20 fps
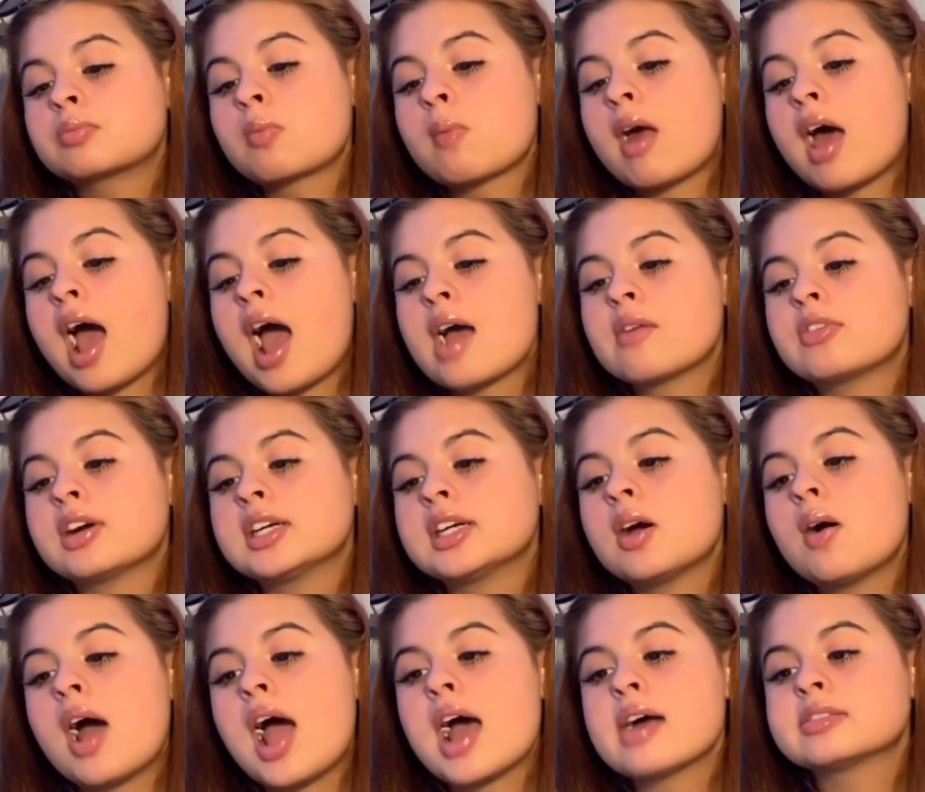I, right now
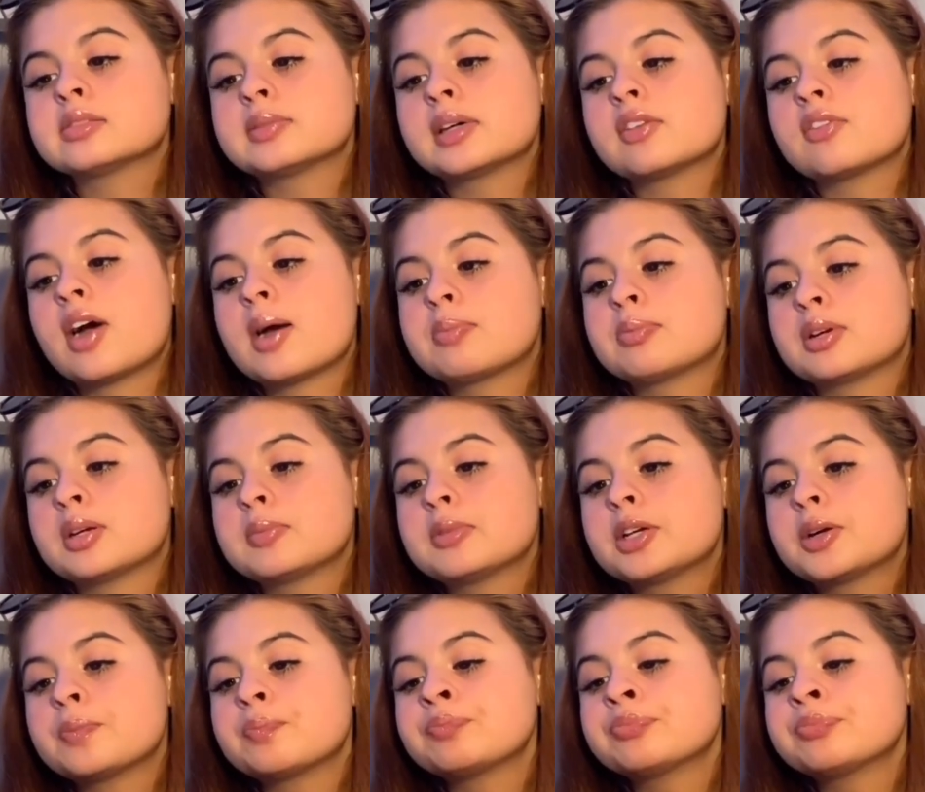I have Spotify
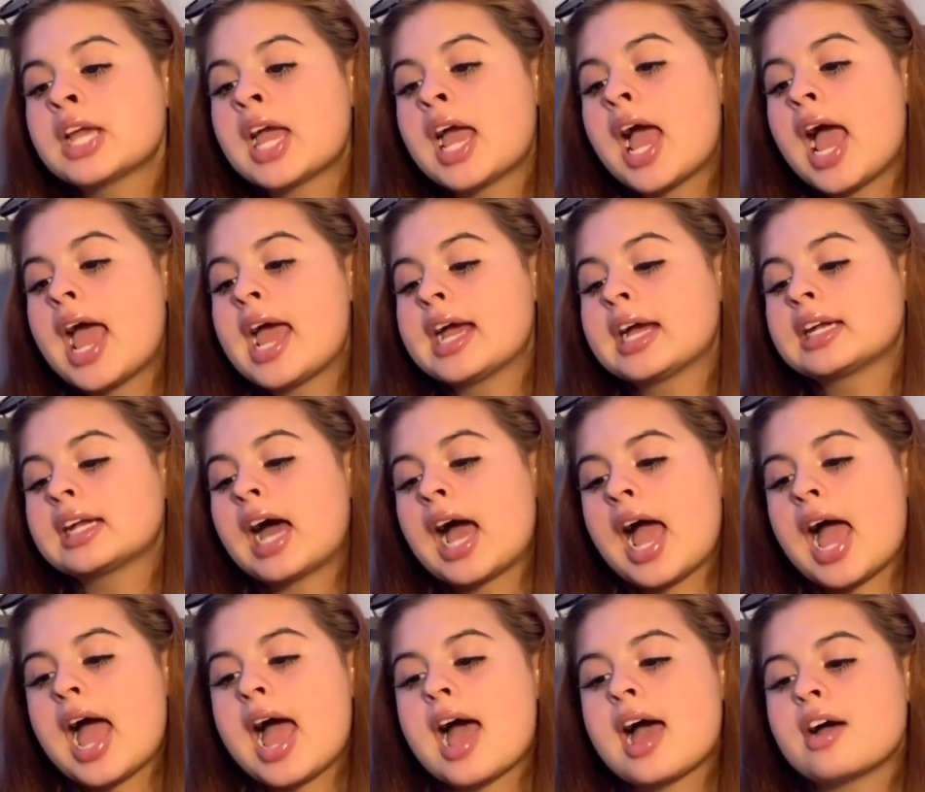Premium and I
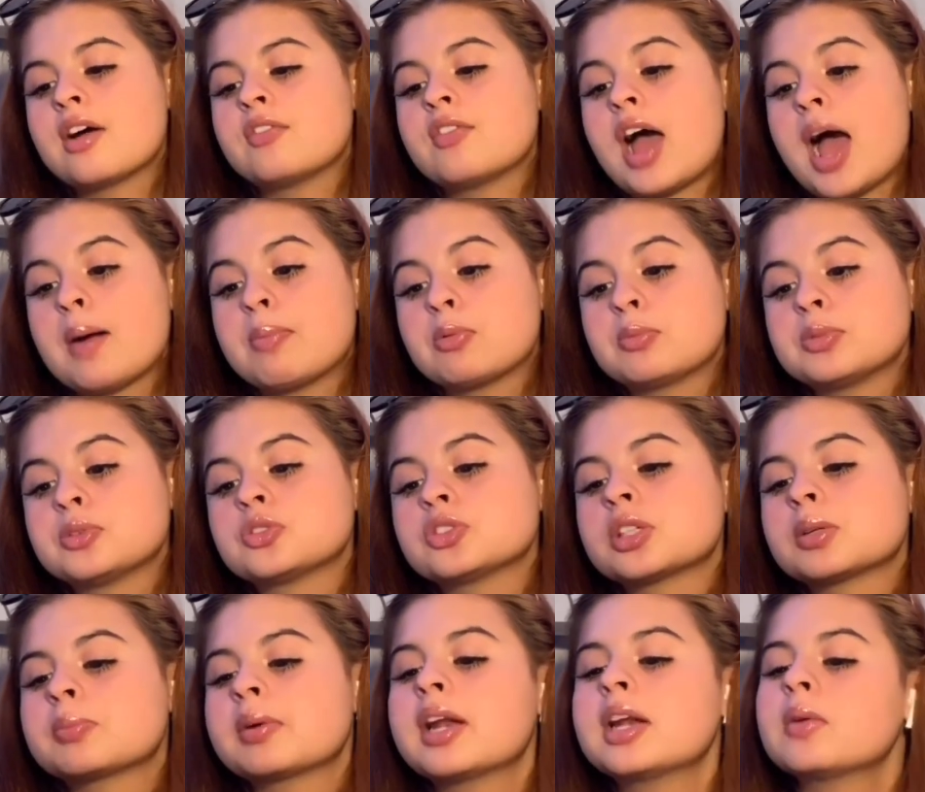have Apple
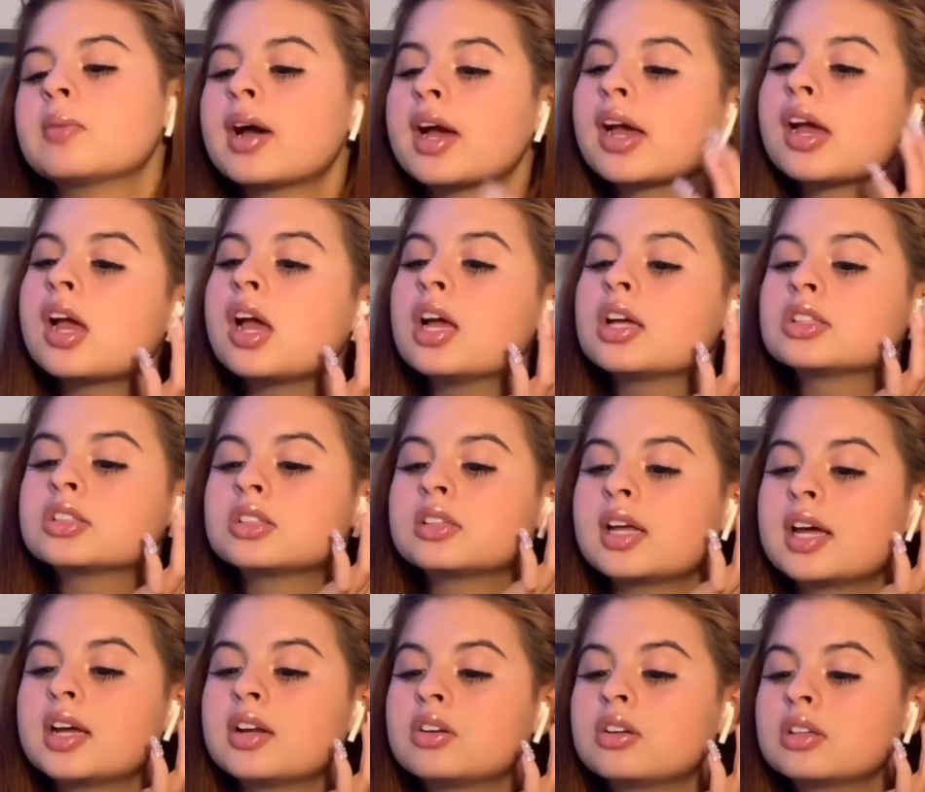Music. But anyway, so
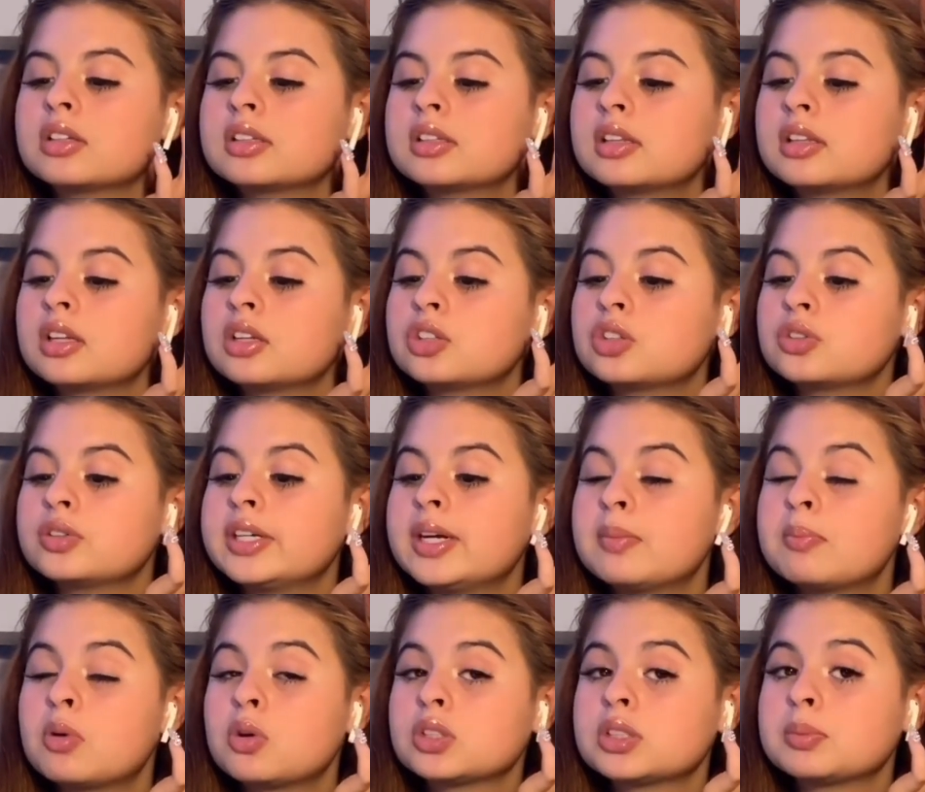then the, the three
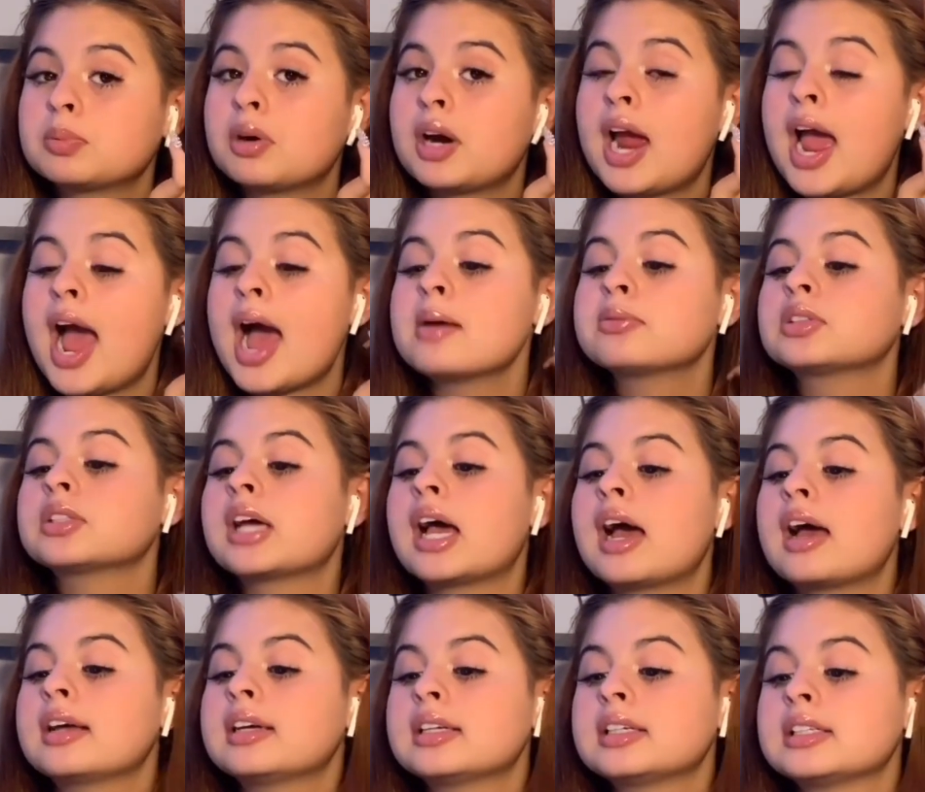most important apps
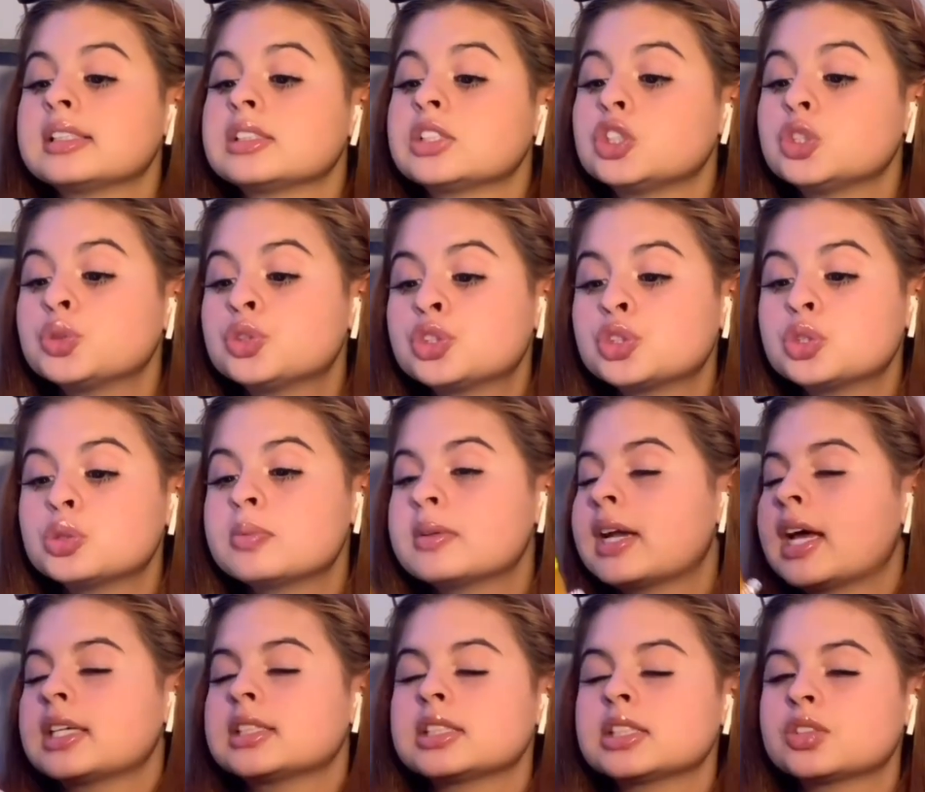is YouTube, and
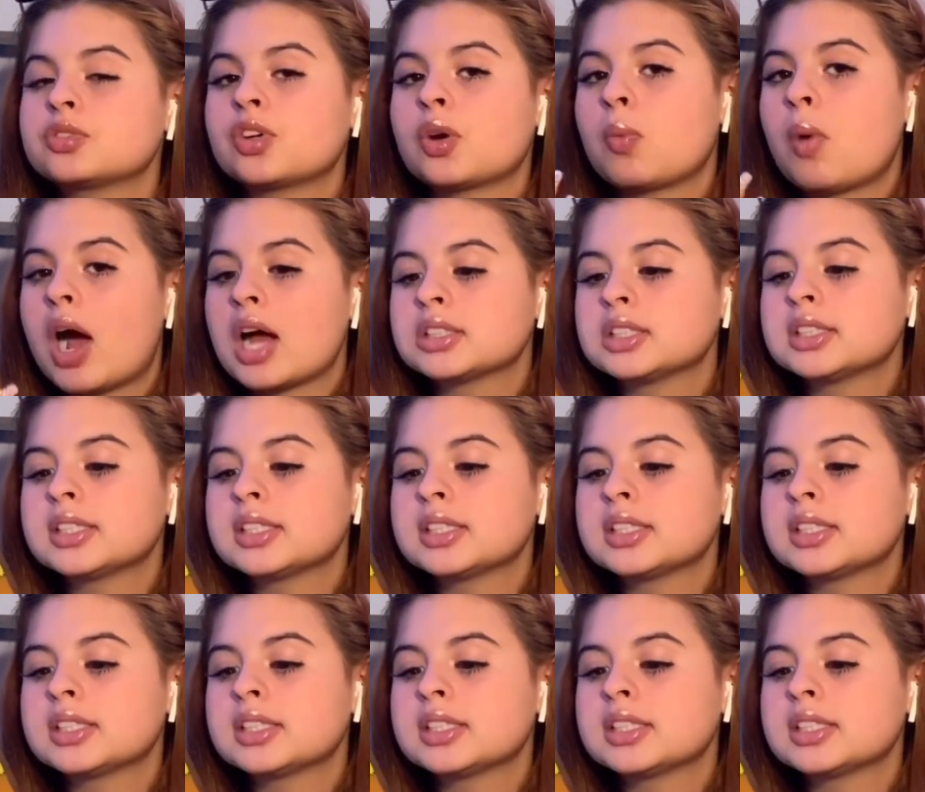that's just for watching